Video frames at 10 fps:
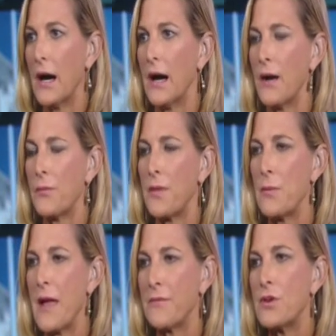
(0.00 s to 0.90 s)
Uh, that
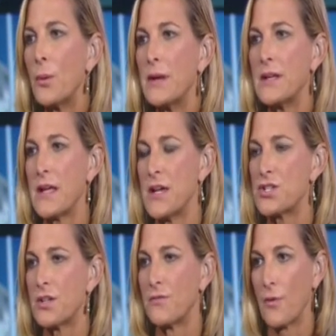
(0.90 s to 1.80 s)
we have no
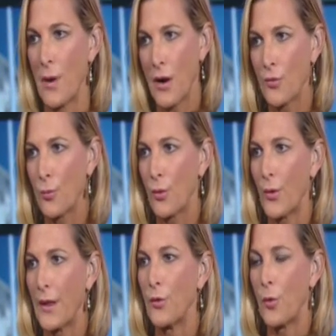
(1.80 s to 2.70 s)
indication from our reporting,